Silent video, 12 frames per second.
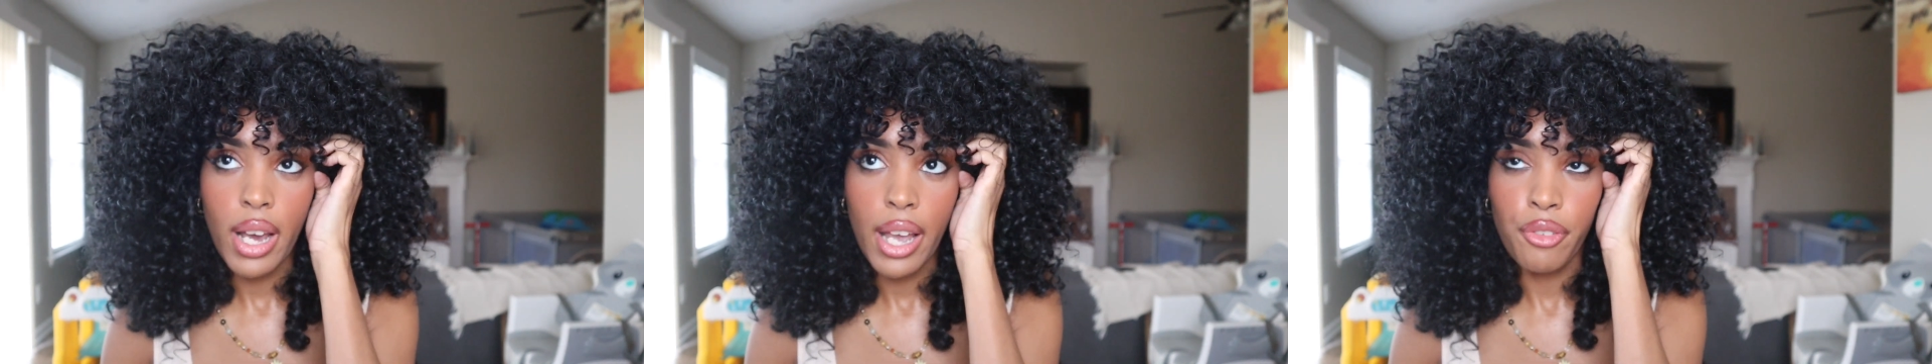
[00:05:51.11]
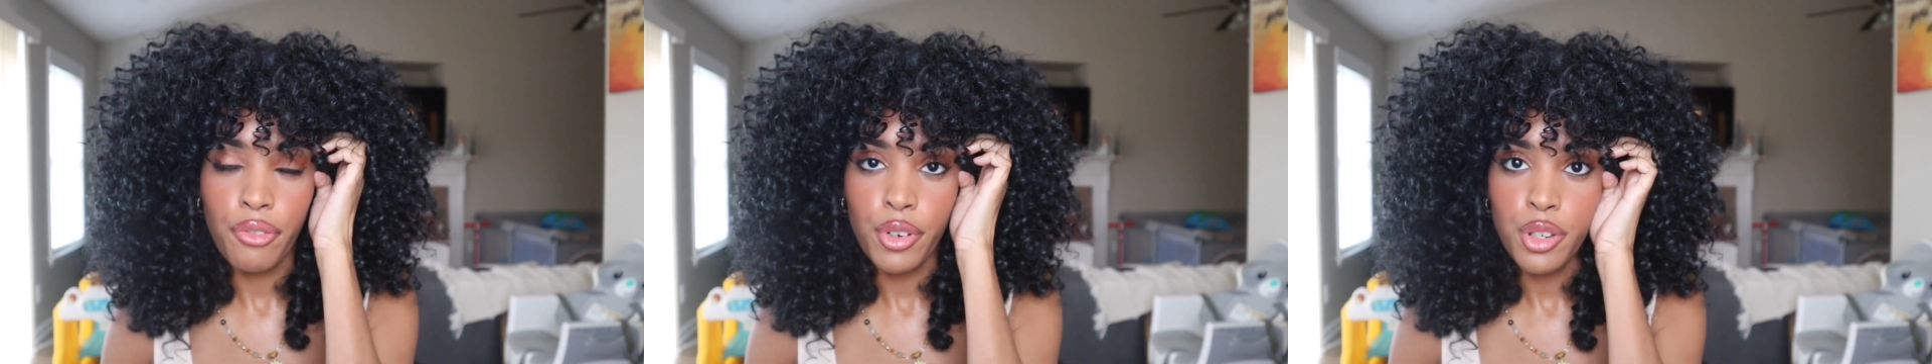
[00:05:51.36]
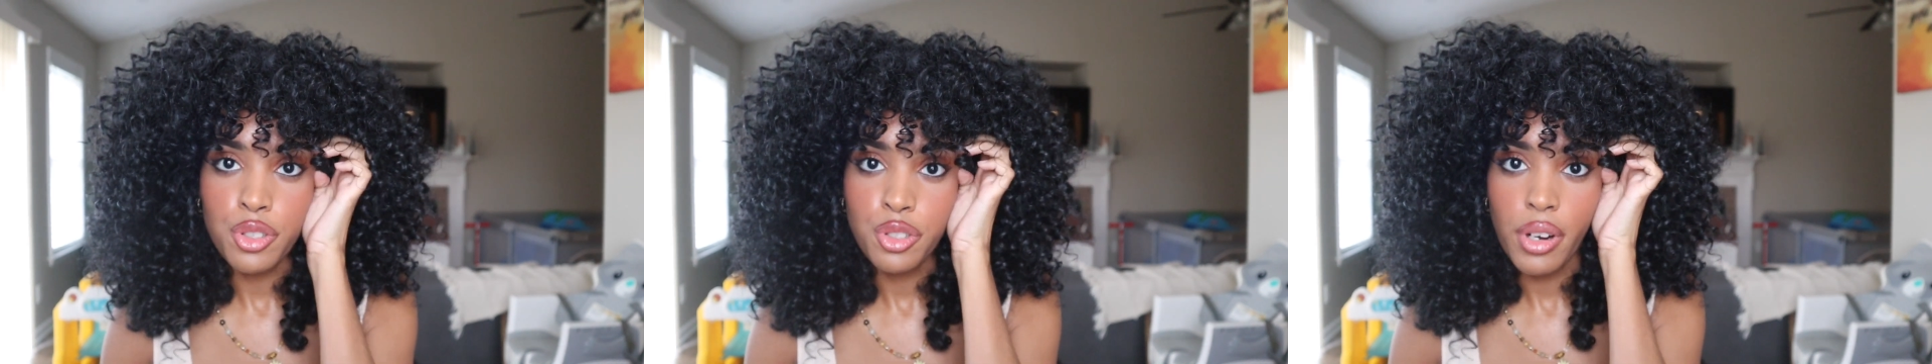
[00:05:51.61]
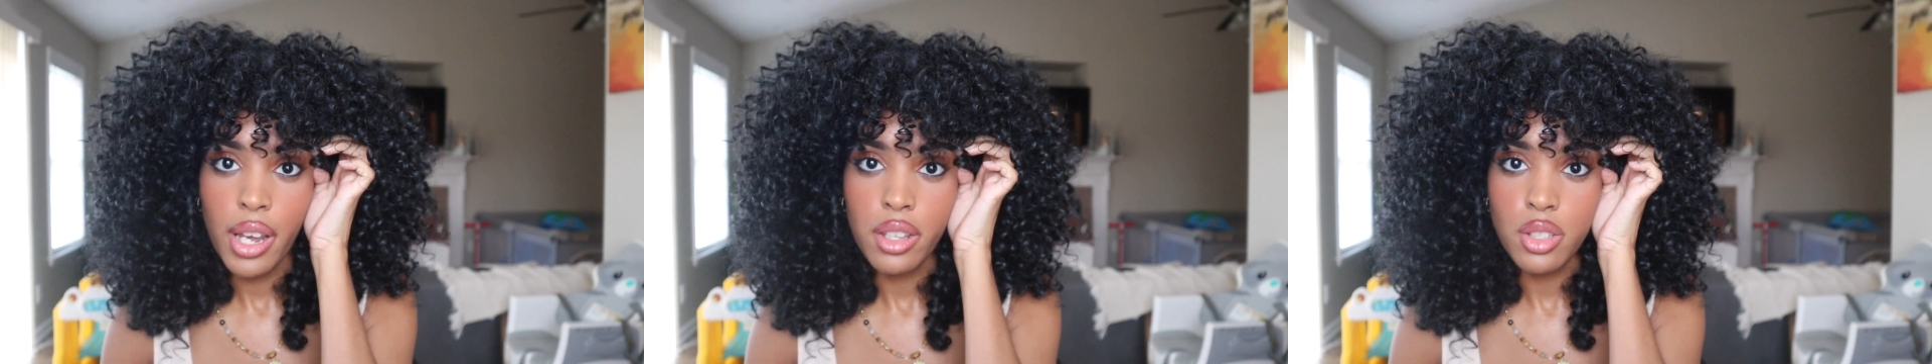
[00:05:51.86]
I first
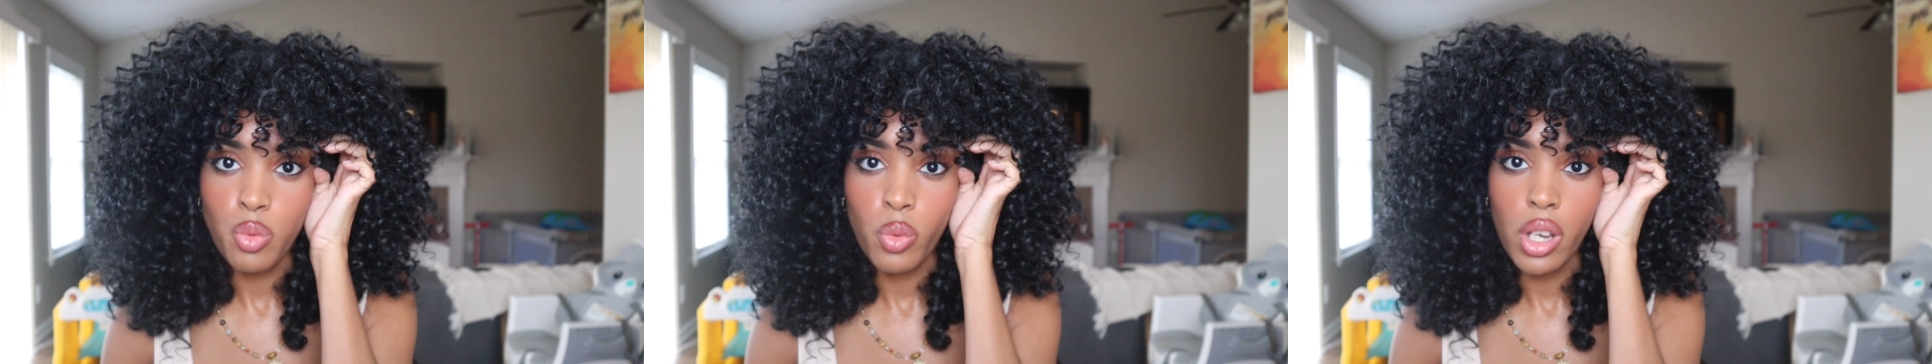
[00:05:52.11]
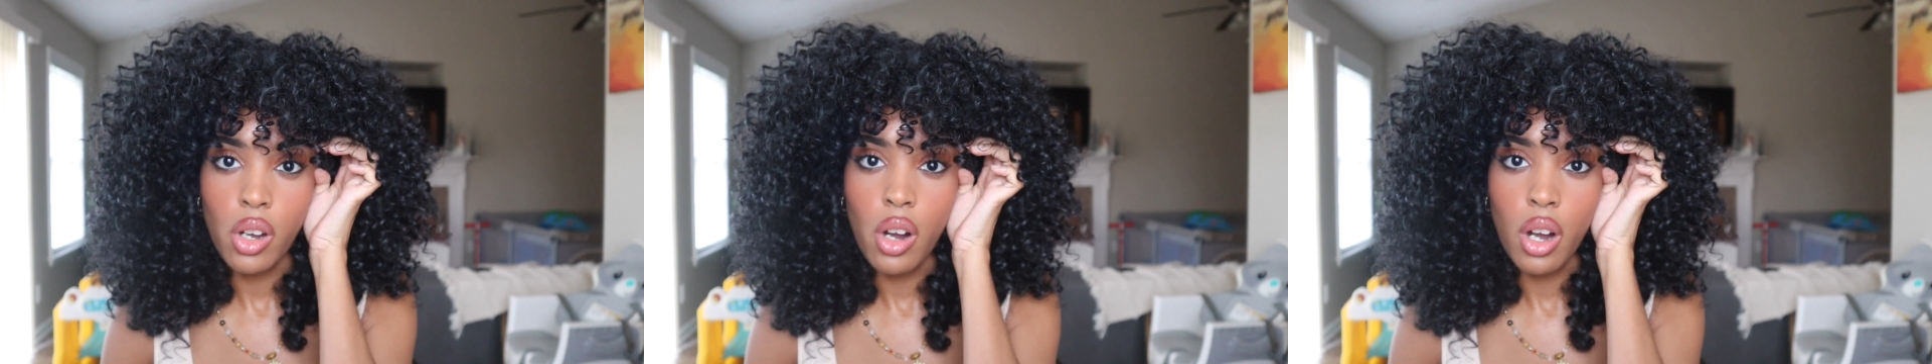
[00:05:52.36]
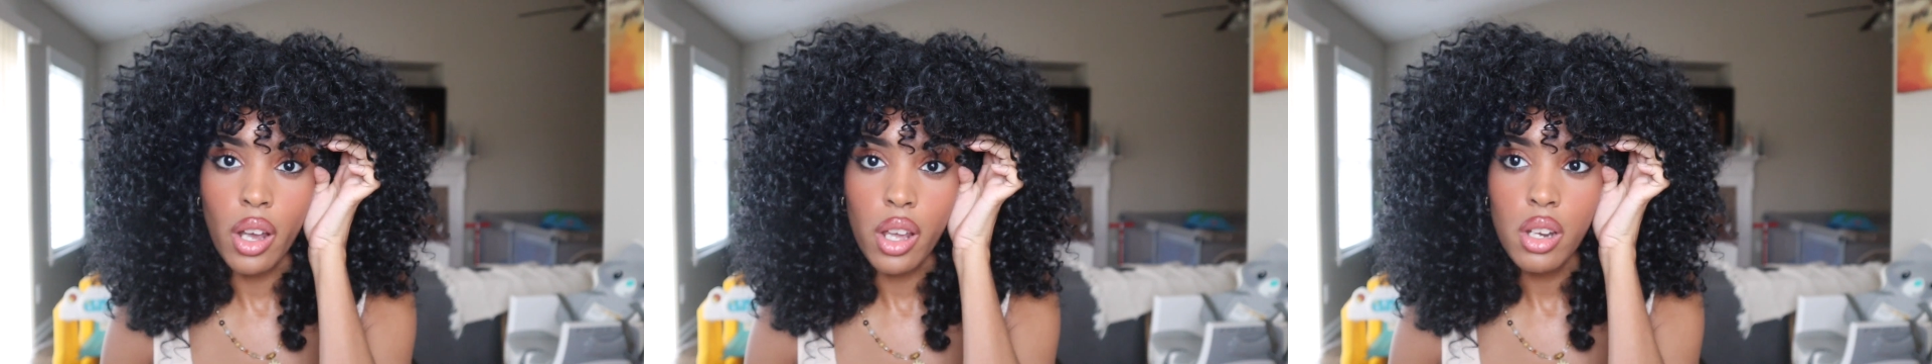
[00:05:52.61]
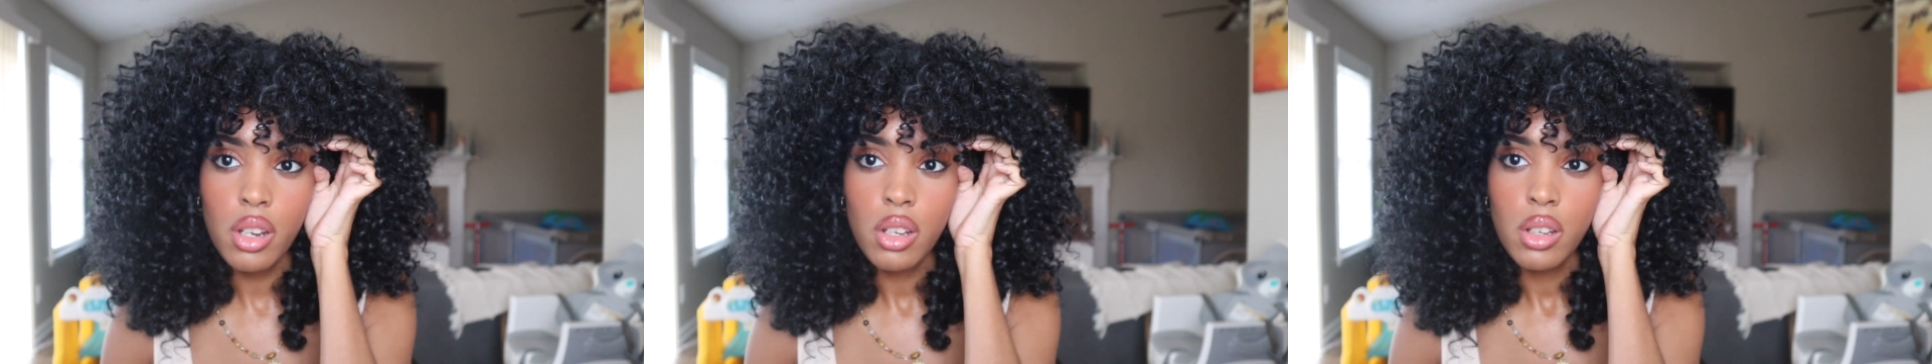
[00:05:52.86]
tried this wig
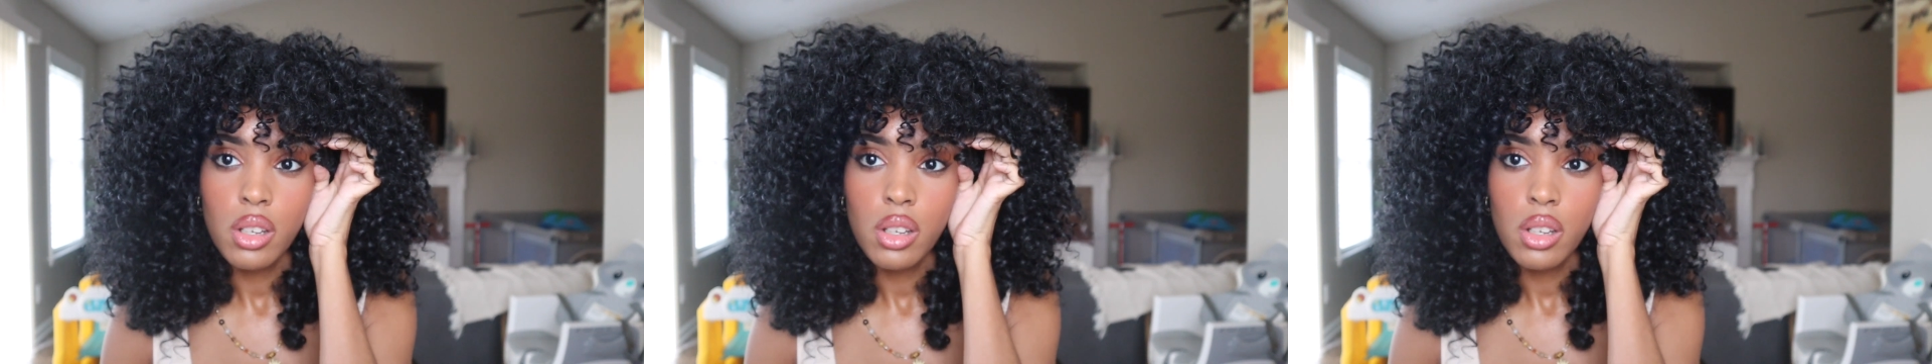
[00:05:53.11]
on,